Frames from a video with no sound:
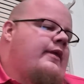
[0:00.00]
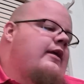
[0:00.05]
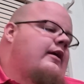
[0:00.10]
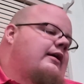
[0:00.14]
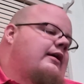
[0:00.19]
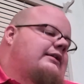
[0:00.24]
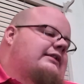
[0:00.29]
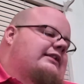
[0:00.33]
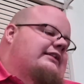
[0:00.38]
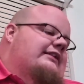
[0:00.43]

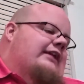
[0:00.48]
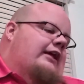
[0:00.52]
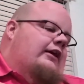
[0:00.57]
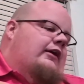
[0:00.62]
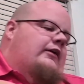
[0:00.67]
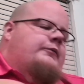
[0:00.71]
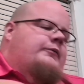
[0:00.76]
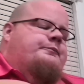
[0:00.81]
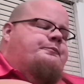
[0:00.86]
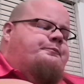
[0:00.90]

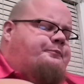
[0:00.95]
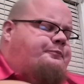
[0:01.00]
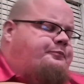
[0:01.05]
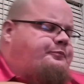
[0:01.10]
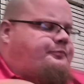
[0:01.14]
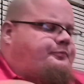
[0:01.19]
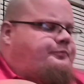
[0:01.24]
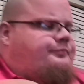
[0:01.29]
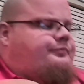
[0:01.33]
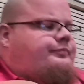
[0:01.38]
So,
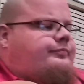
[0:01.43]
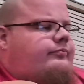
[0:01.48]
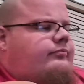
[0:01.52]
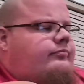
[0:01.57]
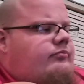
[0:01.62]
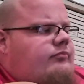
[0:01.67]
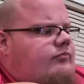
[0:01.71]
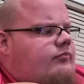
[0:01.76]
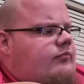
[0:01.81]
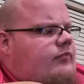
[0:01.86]

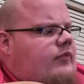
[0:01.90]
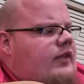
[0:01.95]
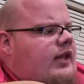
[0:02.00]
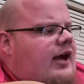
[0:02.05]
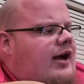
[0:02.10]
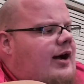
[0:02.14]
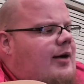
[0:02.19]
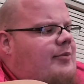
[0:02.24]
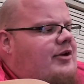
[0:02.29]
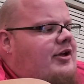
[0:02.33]

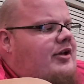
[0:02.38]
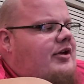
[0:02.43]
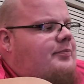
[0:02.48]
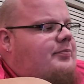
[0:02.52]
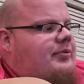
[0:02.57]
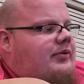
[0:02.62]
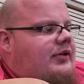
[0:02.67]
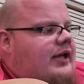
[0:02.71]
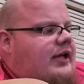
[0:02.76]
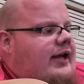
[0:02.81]
I'm going to
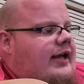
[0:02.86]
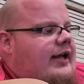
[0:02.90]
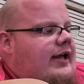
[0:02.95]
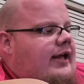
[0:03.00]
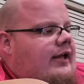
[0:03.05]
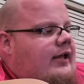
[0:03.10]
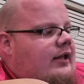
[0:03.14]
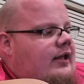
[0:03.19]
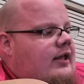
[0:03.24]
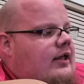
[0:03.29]

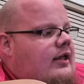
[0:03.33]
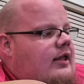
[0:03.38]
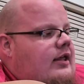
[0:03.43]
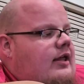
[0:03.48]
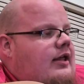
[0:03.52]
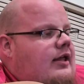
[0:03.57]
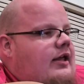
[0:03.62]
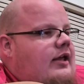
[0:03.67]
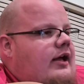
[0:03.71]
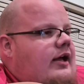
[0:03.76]
play,
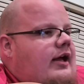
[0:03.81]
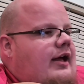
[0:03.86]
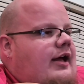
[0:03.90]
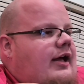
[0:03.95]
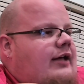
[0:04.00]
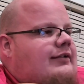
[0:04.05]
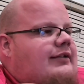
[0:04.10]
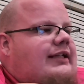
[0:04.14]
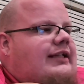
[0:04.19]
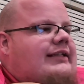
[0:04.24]

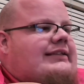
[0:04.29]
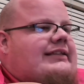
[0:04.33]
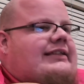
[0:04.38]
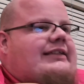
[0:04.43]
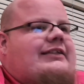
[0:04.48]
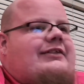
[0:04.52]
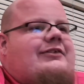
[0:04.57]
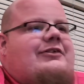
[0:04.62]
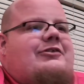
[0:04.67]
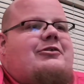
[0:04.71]
we're going
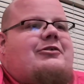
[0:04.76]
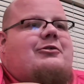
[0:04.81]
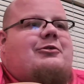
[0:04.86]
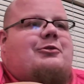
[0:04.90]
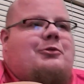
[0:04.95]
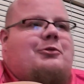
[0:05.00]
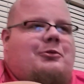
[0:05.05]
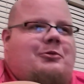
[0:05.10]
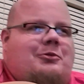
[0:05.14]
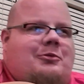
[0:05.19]

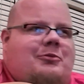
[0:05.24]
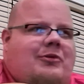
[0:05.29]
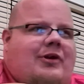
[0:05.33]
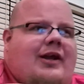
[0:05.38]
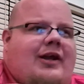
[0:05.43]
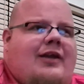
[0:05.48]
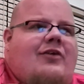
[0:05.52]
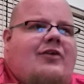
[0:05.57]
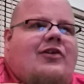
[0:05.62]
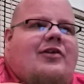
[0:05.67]

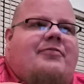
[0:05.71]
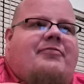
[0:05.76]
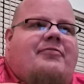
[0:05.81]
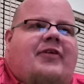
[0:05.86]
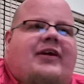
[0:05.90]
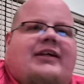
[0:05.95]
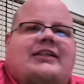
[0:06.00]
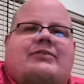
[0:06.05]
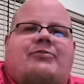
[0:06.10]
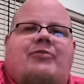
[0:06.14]
to do the
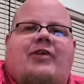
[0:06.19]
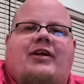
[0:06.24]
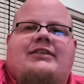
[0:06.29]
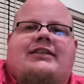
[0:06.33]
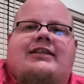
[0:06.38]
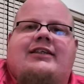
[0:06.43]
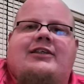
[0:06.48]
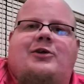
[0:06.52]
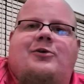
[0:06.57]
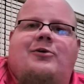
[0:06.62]
first verse
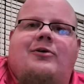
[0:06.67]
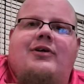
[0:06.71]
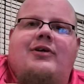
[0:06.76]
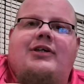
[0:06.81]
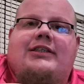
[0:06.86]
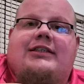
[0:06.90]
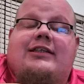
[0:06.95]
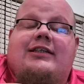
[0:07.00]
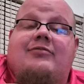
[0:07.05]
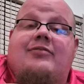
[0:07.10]
of the
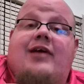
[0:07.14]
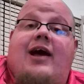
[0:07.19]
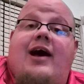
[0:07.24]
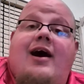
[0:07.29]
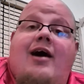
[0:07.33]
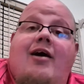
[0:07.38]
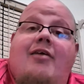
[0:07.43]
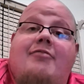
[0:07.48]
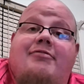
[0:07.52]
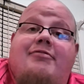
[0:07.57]
chorus of
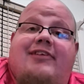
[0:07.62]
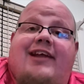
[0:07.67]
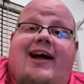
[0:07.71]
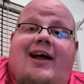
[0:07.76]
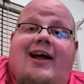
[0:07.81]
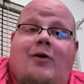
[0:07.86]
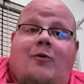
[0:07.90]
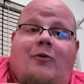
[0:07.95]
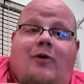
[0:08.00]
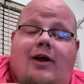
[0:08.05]
I'll Fly
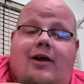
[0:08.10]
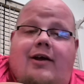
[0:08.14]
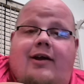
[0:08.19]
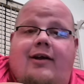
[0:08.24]
Away.